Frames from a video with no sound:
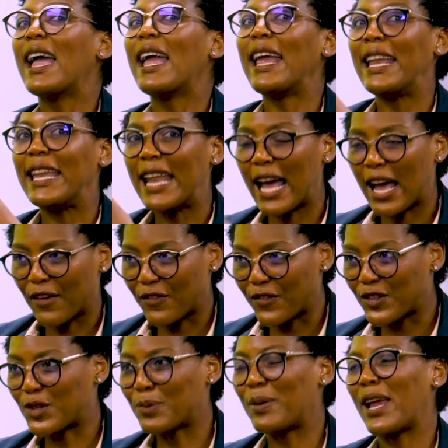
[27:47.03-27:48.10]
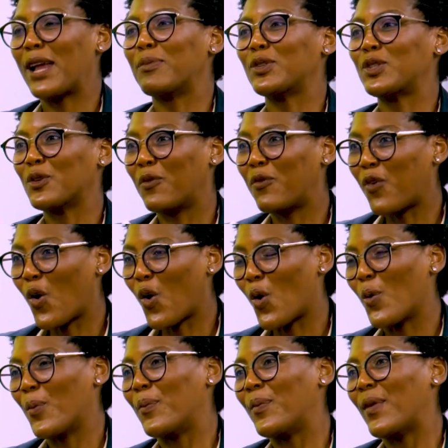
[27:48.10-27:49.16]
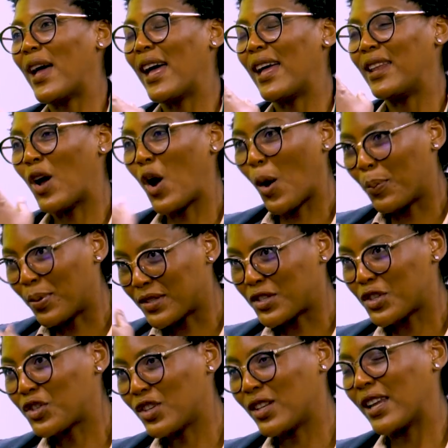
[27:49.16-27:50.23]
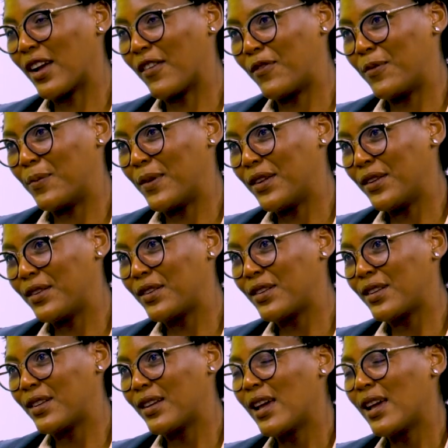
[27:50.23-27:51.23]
enough to be able to form an opposition government